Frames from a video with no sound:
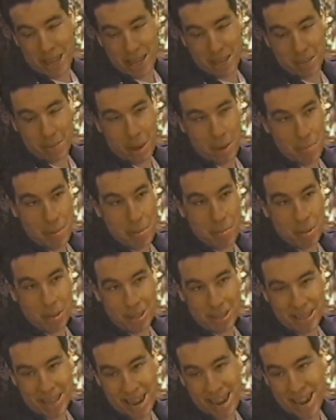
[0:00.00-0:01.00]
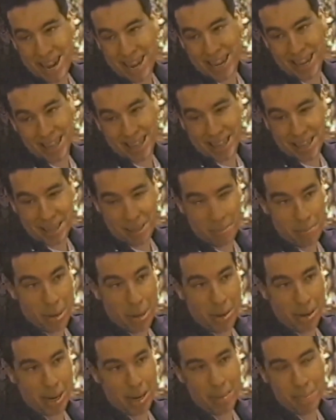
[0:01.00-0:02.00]
telling them how people are dying and
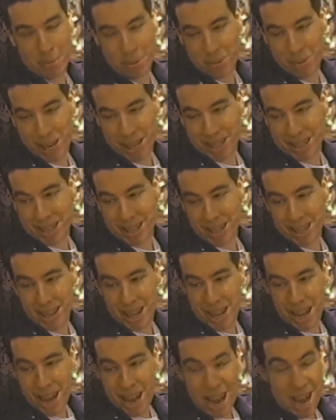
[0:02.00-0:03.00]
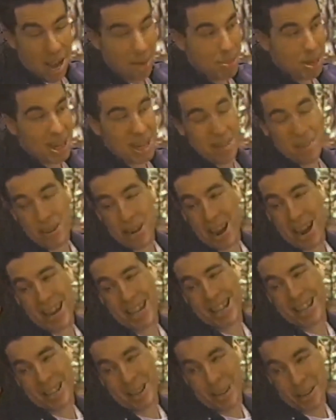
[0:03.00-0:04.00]
disappearing up in Redstone. I mean, even
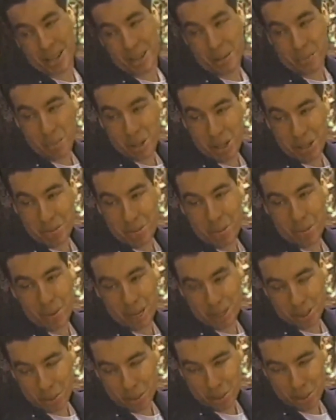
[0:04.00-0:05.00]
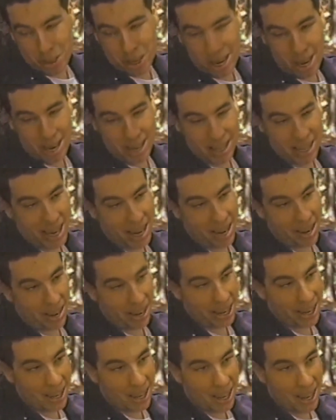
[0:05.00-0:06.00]
I started to believe it when I told John and
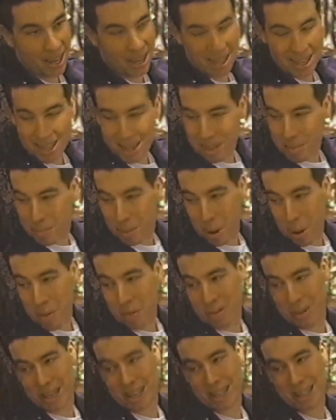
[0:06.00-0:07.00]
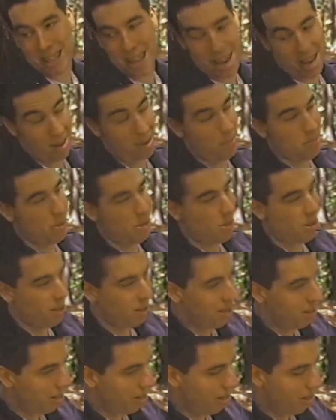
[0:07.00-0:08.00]
Carrie. This is the perfect setup.
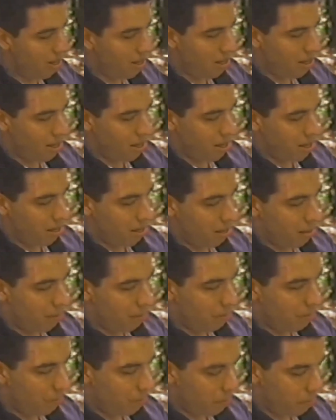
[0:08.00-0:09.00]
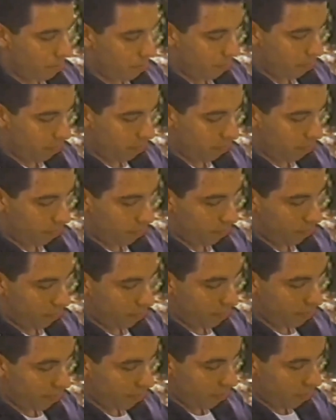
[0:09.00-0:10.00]
Yeah, but John and Chris might
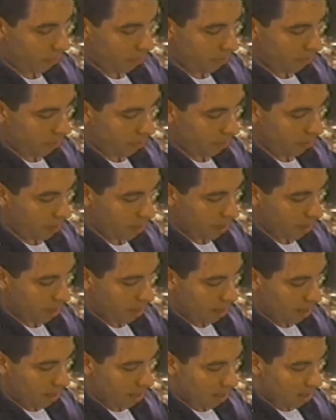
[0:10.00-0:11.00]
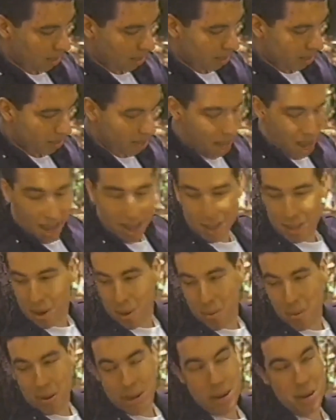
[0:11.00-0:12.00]
not appreciate this kind of humor. Nah,
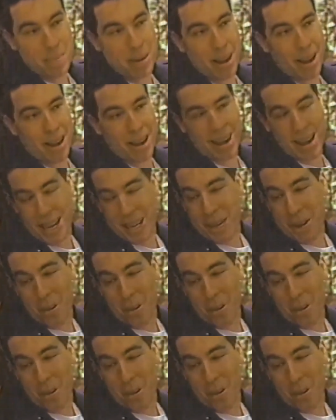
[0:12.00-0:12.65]
don't worry about it. I